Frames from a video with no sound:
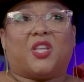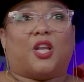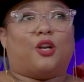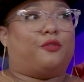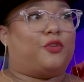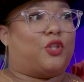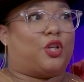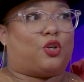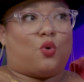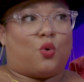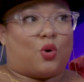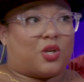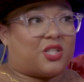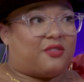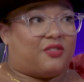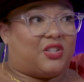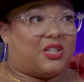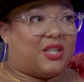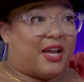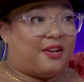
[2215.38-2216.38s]
That over the course
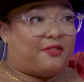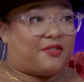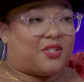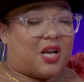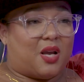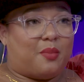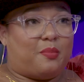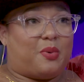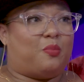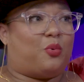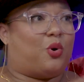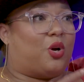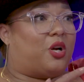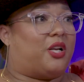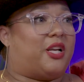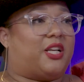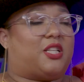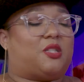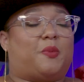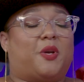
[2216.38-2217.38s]
of a lifetime, people are going
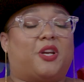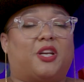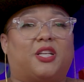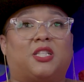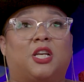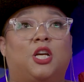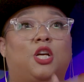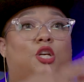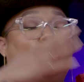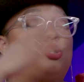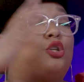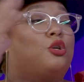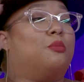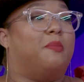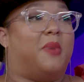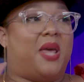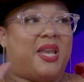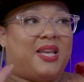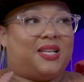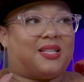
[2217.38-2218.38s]
to experience
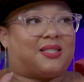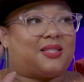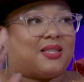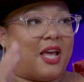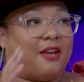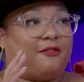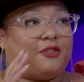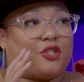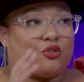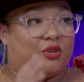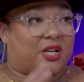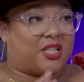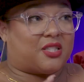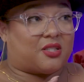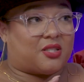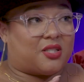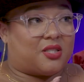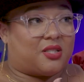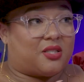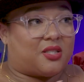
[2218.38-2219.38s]
tremendous life
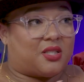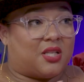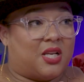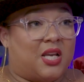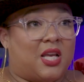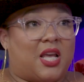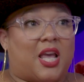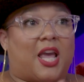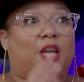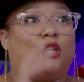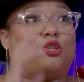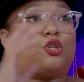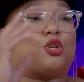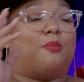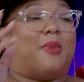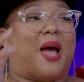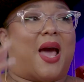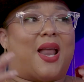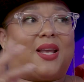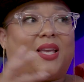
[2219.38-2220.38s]
stressors and
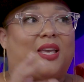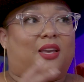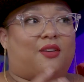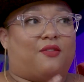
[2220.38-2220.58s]
traumatic